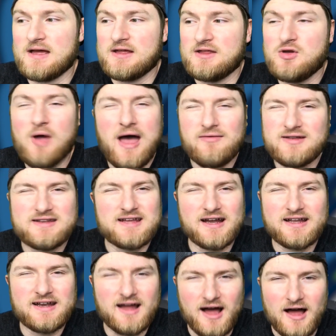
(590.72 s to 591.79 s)
you haven't
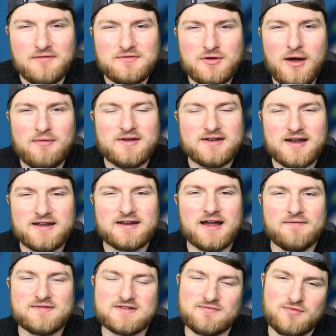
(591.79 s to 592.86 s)
done enough. You haven't done
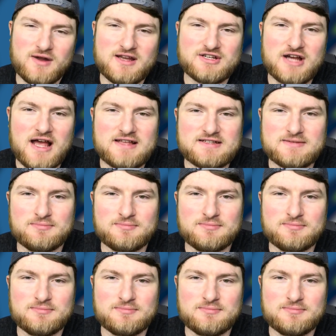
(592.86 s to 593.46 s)
enough as a franchise